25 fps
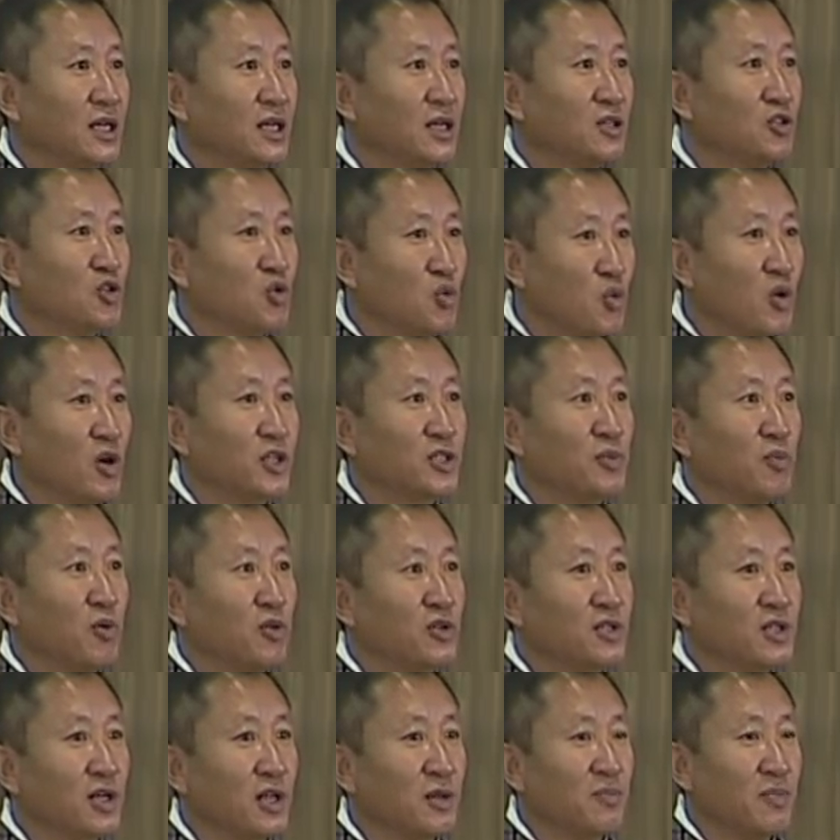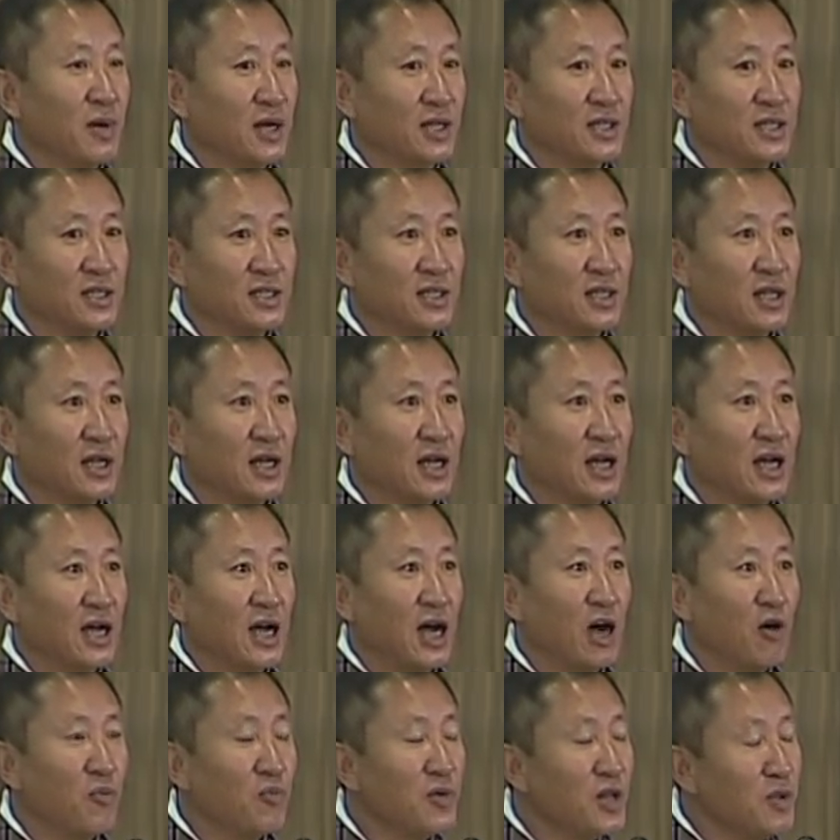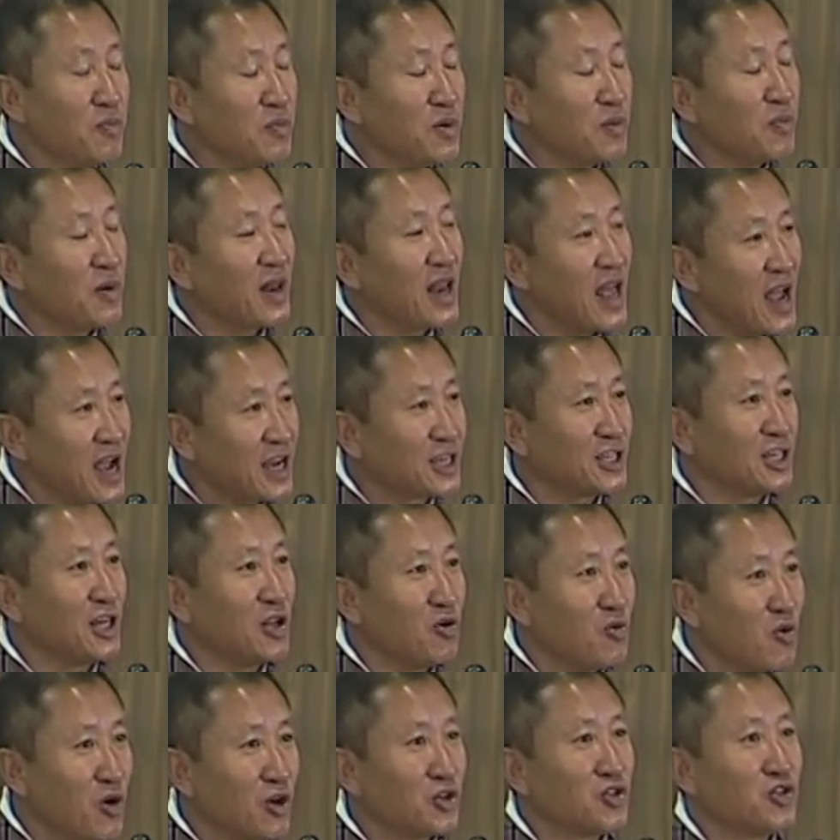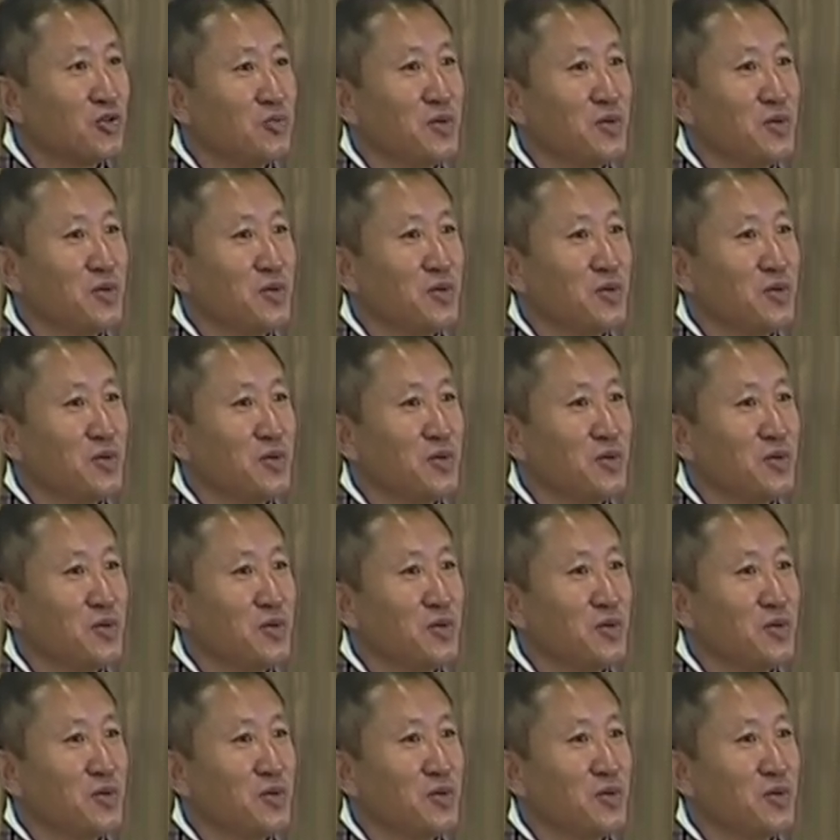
towards political parties? How many people actually want to be